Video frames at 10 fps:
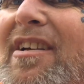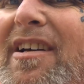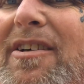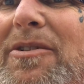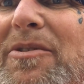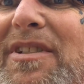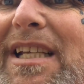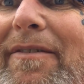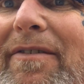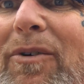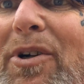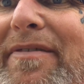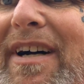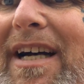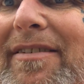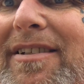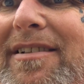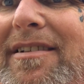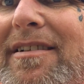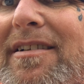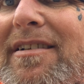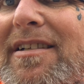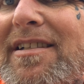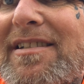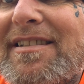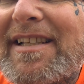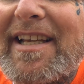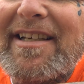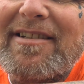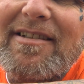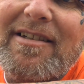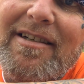I don't know, 7:45 saying,